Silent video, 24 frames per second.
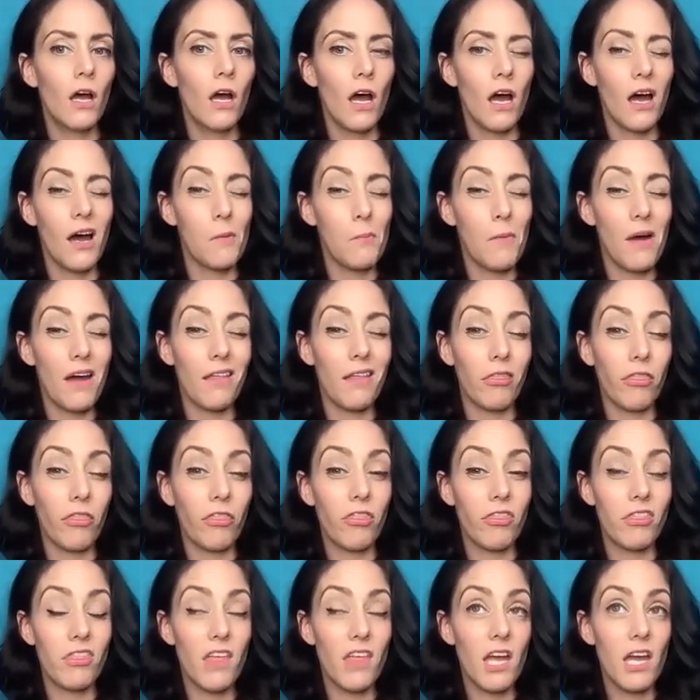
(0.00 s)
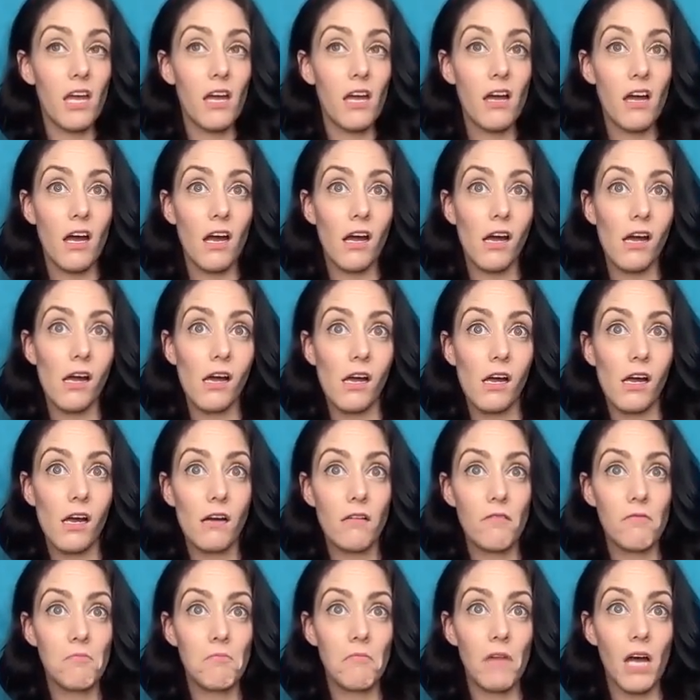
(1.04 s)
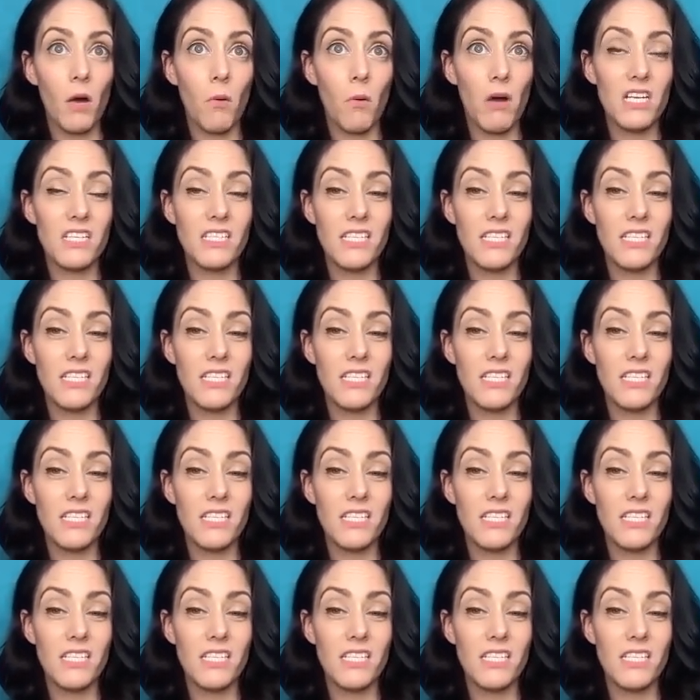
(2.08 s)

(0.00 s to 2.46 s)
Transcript: um, I think I want to